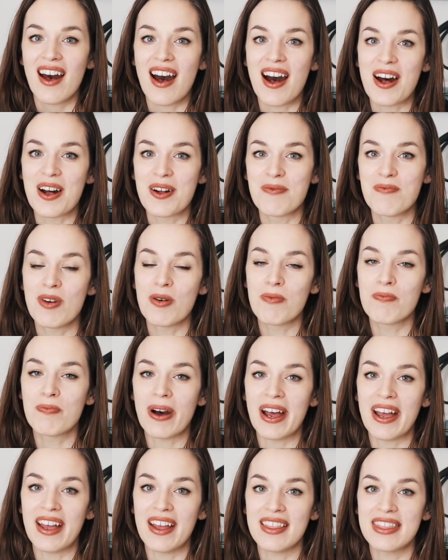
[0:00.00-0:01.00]

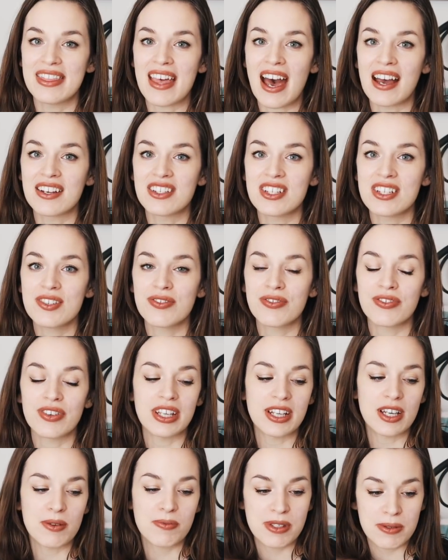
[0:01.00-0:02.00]
But that just
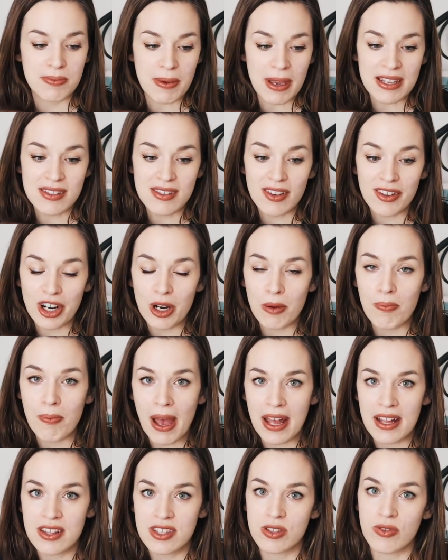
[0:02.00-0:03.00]
freed up space on our
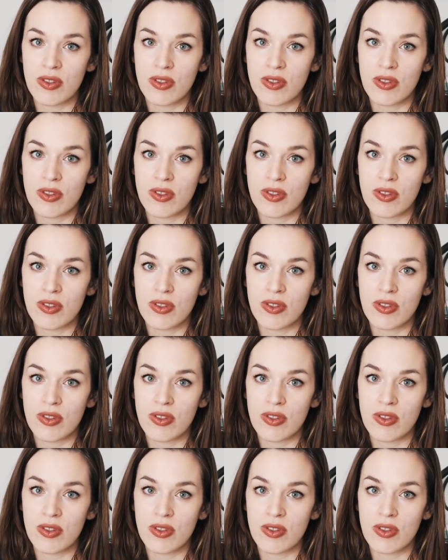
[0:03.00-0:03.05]
bed